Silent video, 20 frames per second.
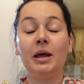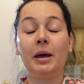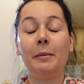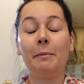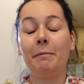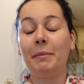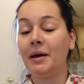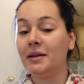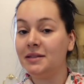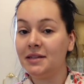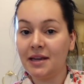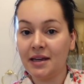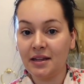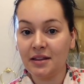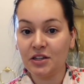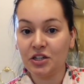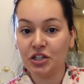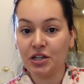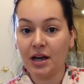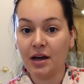I'm about to get in
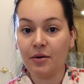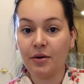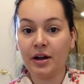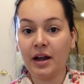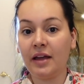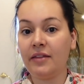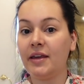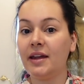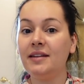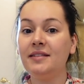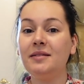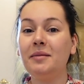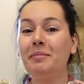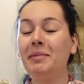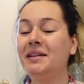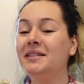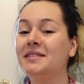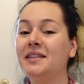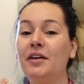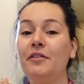the shower and that is the
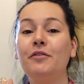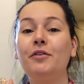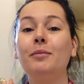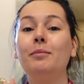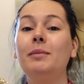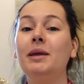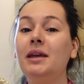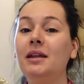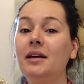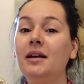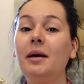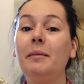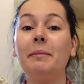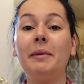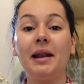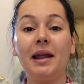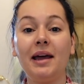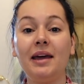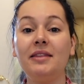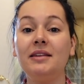best time for me to
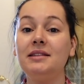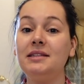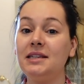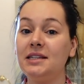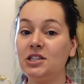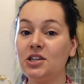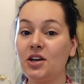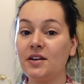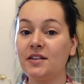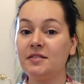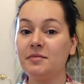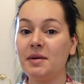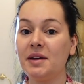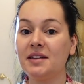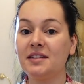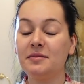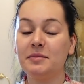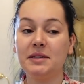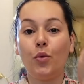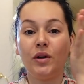apply the Detox Mask.